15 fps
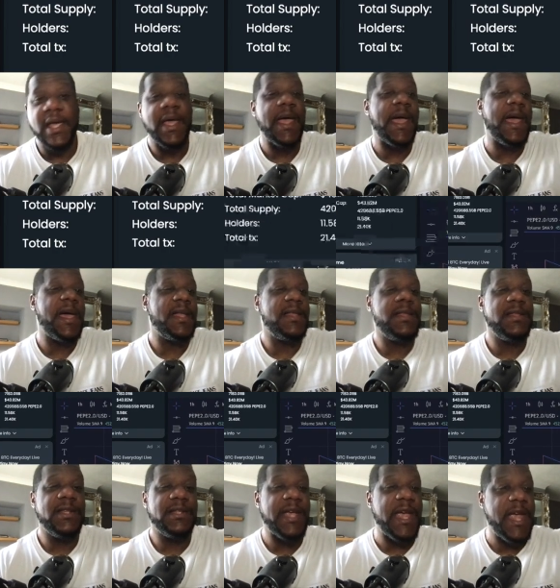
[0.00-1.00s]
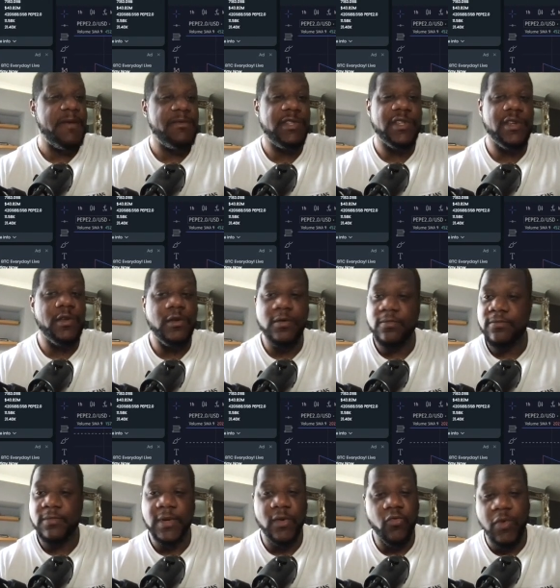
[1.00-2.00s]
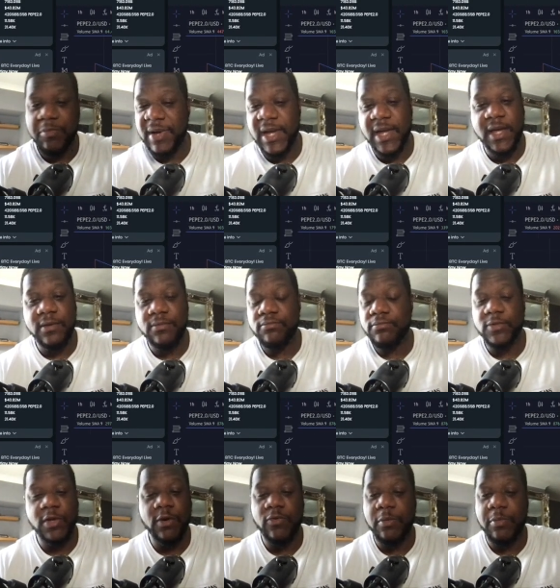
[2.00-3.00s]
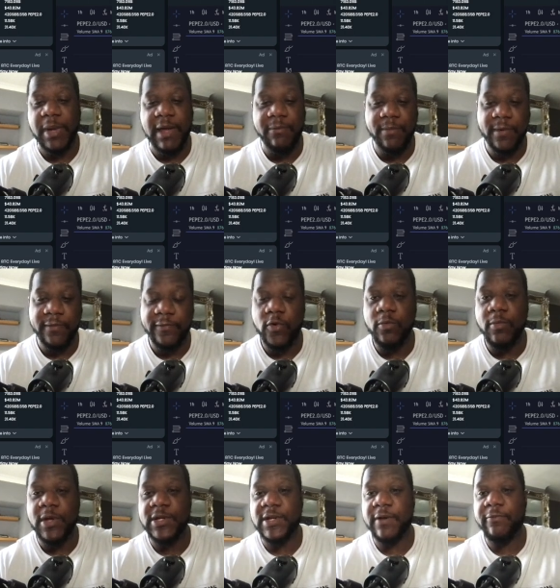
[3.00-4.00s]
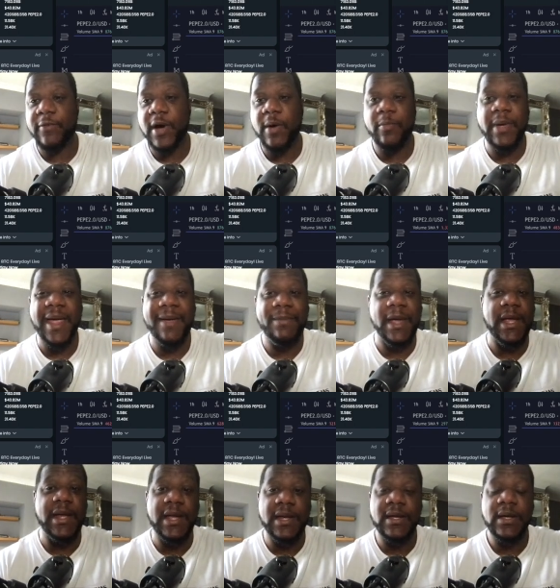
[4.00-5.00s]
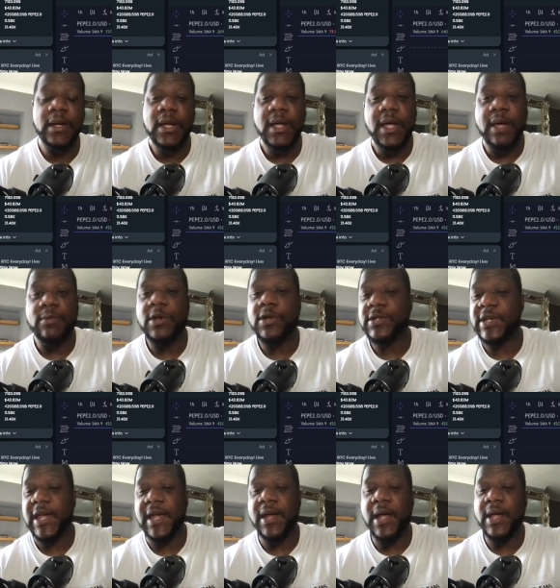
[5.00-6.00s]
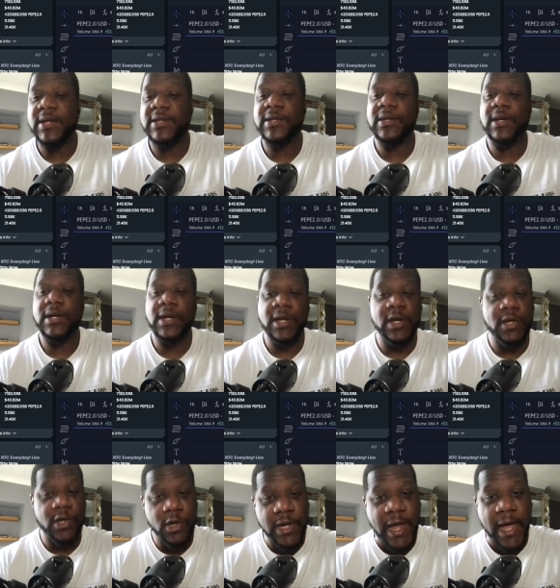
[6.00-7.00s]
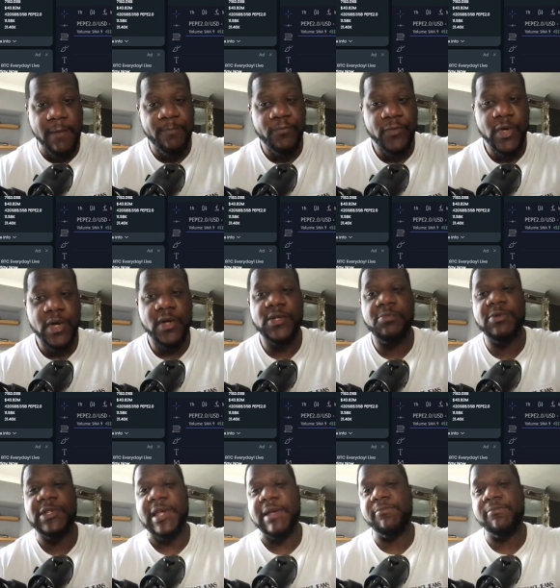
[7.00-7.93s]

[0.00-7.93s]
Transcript: and this aims to repeat do a repeat performance of what Pepe did. I'm not saying that he's going to do that 100%.